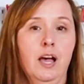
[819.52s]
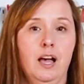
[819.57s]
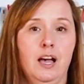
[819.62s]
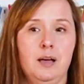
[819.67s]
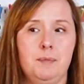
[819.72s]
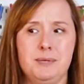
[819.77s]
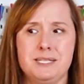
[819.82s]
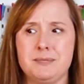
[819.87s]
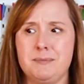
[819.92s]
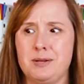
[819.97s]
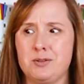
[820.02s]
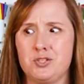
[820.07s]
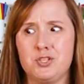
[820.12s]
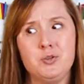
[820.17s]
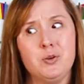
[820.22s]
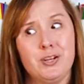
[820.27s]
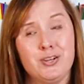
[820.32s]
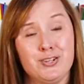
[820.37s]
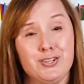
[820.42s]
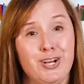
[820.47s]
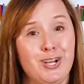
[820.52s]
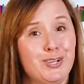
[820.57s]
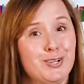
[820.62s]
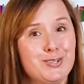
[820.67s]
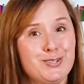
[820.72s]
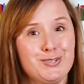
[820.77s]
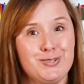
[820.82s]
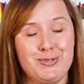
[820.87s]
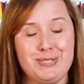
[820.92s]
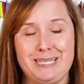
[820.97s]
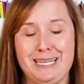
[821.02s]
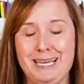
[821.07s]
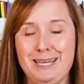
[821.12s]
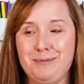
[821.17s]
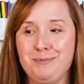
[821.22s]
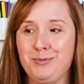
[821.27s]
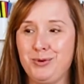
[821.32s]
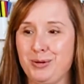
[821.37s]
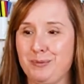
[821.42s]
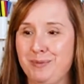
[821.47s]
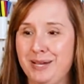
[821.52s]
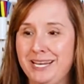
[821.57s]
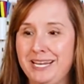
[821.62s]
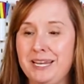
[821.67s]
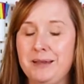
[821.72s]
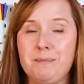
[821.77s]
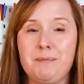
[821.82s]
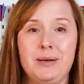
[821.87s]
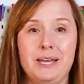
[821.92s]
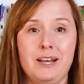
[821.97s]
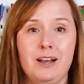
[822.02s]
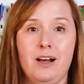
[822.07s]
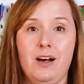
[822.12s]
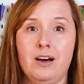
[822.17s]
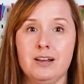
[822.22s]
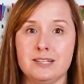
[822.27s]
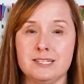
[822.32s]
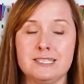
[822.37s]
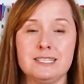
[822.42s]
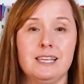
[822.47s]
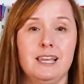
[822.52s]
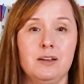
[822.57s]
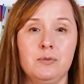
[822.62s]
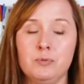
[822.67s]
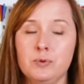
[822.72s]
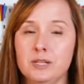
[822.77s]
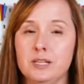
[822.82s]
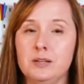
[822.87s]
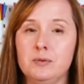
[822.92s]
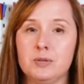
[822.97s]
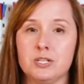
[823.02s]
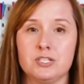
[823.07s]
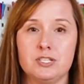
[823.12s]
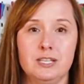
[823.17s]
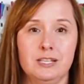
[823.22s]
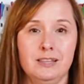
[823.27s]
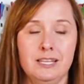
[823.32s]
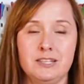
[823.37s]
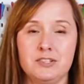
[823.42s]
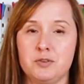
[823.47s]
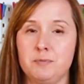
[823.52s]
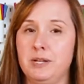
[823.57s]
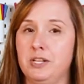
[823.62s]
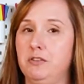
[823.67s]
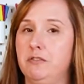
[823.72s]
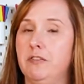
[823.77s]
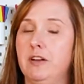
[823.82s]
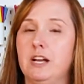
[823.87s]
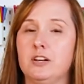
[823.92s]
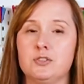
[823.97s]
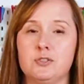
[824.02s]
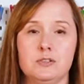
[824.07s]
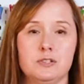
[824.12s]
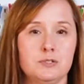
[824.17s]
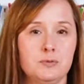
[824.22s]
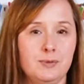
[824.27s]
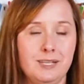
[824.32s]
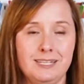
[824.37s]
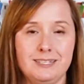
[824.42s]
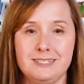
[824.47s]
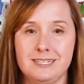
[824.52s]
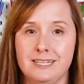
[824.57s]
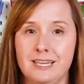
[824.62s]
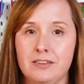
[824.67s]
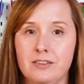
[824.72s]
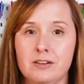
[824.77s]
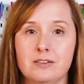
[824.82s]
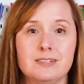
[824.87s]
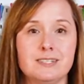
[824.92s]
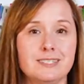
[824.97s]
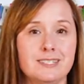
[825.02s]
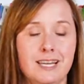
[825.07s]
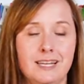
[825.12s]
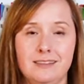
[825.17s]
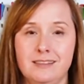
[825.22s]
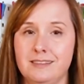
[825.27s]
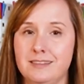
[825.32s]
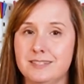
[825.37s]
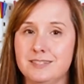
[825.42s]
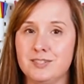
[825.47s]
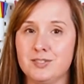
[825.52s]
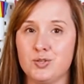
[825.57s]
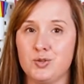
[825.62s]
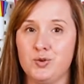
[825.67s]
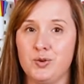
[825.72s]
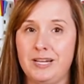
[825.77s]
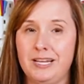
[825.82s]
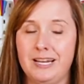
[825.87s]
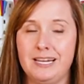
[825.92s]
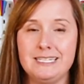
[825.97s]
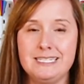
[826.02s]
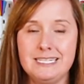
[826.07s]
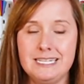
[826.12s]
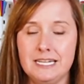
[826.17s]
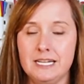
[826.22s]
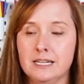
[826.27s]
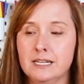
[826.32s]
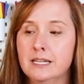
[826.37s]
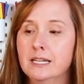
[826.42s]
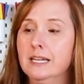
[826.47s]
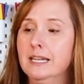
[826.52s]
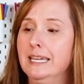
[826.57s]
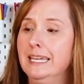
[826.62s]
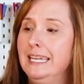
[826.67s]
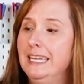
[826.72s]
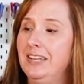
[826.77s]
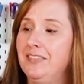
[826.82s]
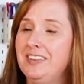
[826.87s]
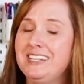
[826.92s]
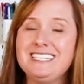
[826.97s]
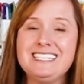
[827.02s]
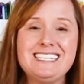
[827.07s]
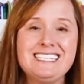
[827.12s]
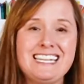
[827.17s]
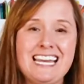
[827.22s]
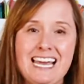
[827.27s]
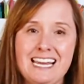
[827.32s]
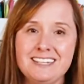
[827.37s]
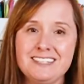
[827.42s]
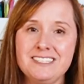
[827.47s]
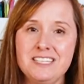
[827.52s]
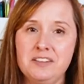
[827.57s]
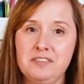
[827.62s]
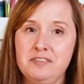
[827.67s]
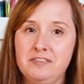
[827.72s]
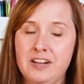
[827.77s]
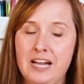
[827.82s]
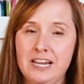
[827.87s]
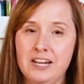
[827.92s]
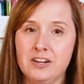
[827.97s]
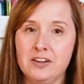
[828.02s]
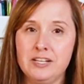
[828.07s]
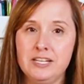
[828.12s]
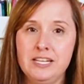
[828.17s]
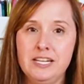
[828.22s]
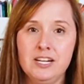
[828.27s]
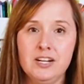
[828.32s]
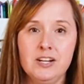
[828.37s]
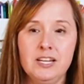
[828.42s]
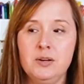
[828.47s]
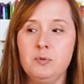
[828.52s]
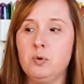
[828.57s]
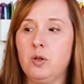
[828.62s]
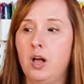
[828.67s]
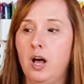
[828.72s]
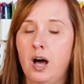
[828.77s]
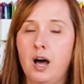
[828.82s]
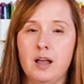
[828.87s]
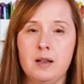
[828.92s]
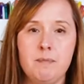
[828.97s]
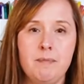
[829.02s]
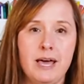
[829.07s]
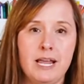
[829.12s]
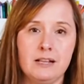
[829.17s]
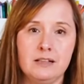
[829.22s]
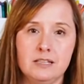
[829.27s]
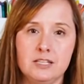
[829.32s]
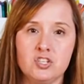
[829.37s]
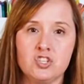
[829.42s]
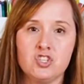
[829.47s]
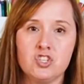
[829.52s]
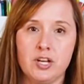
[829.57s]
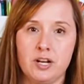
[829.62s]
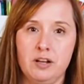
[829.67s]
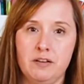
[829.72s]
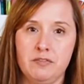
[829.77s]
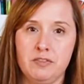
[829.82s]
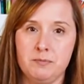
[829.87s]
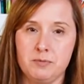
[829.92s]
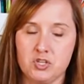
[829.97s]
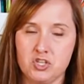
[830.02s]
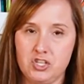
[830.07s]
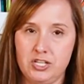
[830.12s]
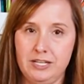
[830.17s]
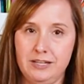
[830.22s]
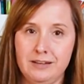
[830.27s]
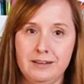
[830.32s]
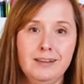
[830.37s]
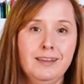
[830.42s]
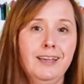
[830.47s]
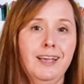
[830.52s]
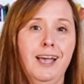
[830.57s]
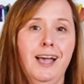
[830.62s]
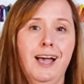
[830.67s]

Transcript: It's about $200, so again, more money, but honestly, I really wish that laser manufacturers would get together, decide that this is a great idea. If it detects a fire in here, it will automatically shut off the machine.